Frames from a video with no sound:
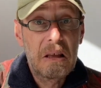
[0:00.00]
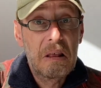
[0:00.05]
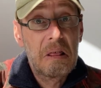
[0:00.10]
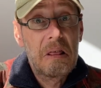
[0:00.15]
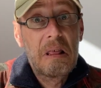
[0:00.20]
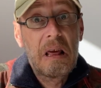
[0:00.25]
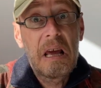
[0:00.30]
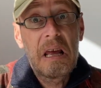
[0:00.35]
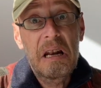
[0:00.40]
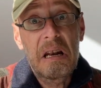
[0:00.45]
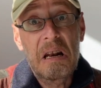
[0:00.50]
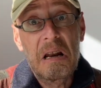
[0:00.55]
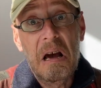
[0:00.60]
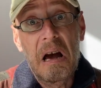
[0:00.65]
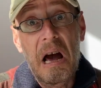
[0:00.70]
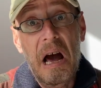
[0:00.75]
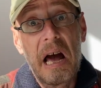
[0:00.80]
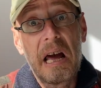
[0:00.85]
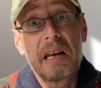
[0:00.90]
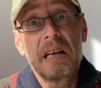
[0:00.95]
Then
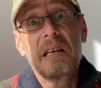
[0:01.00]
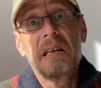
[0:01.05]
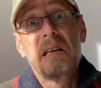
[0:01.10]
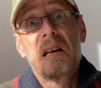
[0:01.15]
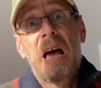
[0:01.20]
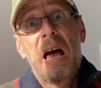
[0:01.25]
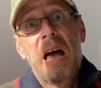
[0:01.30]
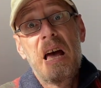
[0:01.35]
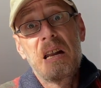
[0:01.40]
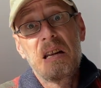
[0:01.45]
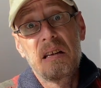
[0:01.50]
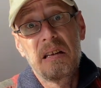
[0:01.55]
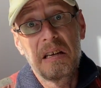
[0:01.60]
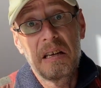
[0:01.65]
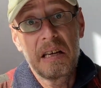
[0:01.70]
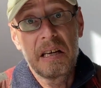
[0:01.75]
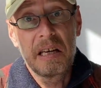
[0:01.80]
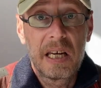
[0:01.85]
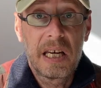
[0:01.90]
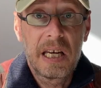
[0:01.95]
I didn't have
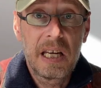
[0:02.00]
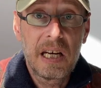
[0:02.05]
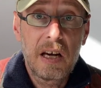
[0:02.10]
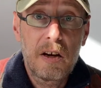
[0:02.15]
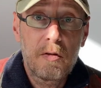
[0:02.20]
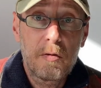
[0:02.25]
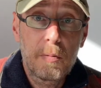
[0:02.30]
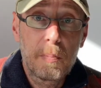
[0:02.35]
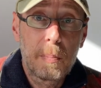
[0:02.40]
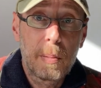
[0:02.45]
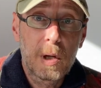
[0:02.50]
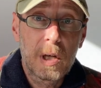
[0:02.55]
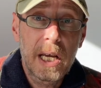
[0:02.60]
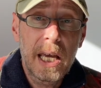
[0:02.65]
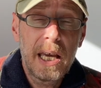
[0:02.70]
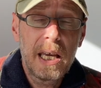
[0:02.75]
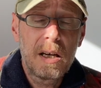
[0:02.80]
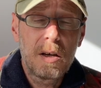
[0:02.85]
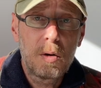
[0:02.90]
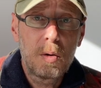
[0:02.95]
enough
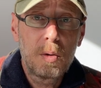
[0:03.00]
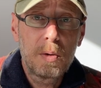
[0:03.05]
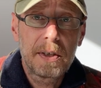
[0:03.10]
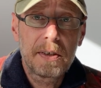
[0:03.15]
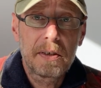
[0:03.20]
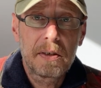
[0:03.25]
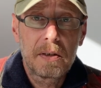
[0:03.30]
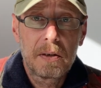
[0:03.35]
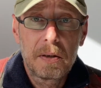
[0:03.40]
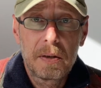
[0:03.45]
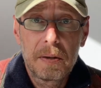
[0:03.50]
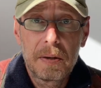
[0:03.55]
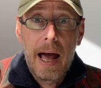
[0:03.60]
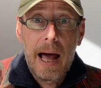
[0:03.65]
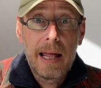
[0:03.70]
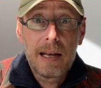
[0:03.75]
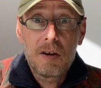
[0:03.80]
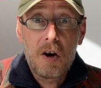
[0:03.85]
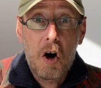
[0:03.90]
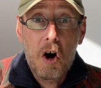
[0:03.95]
potatoes,
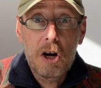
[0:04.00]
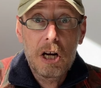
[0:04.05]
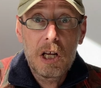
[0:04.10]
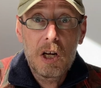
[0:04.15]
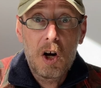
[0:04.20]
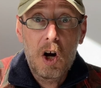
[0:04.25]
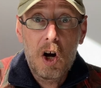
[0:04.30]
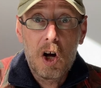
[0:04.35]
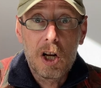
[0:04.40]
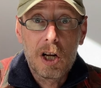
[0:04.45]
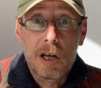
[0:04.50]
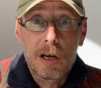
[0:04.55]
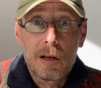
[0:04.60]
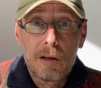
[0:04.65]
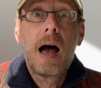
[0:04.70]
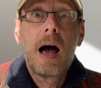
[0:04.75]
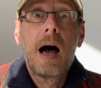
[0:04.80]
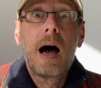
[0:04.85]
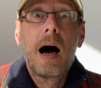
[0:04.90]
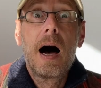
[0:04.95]
and on.
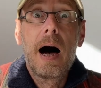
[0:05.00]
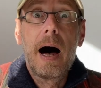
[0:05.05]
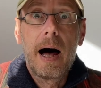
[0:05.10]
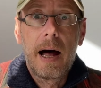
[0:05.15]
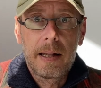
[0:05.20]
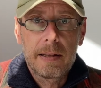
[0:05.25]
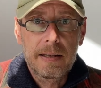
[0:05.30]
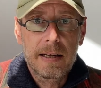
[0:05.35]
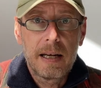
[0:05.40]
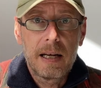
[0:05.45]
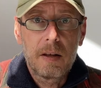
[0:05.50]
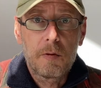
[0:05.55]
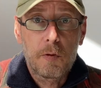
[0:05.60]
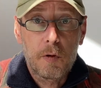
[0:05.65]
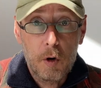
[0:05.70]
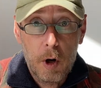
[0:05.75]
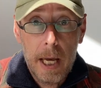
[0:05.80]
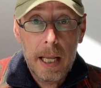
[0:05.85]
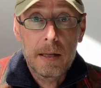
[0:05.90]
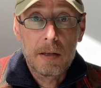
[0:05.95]
Until a
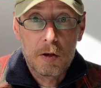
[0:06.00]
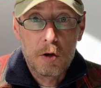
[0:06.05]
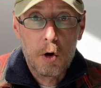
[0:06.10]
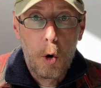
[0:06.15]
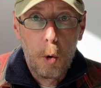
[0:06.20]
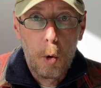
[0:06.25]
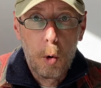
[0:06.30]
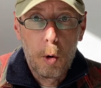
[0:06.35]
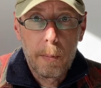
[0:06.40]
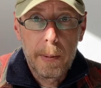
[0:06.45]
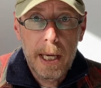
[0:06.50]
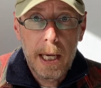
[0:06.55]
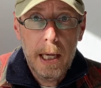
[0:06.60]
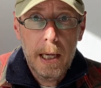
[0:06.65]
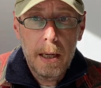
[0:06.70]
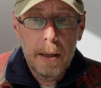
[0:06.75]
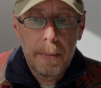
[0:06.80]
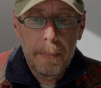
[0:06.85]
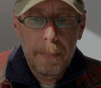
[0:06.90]
friend told me,